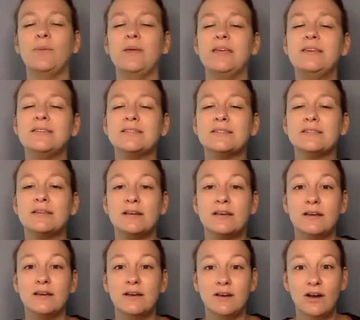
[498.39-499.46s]
peace
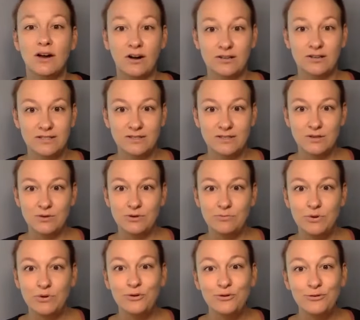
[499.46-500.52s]
causes you to
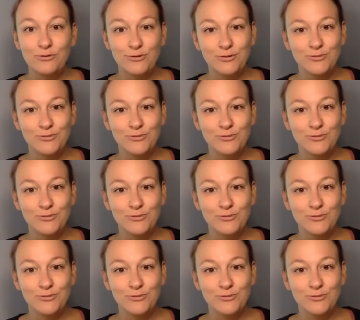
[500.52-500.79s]
move.